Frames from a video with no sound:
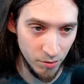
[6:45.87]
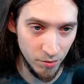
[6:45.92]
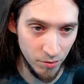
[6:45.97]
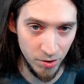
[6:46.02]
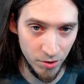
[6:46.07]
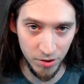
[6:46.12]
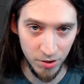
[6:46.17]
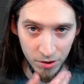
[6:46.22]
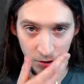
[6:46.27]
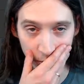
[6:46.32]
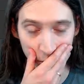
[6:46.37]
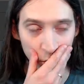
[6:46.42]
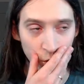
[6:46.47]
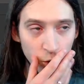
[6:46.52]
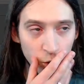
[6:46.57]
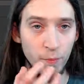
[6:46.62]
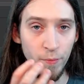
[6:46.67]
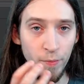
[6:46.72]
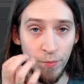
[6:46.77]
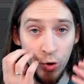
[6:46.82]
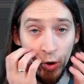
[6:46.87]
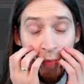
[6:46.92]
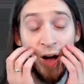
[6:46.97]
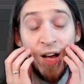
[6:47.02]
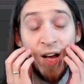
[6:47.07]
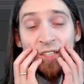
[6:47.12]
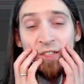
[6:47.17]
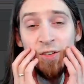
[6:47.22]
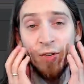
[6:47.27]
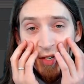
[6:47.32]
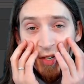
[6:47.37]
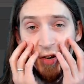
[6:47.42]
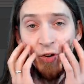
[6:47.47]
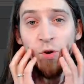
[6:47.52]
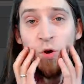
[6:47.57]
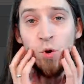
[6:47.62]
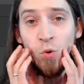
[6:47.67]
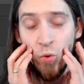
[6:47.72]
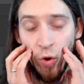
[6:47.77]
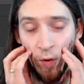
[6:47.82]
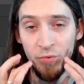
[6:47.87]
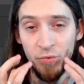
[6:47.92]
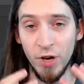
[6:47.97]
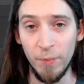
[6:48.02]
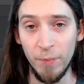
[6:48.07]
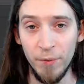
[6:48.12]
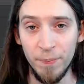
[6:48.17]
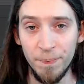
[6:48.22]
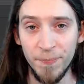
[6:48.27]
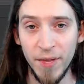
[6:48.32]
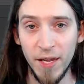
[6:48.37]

your muscles are not warmed up.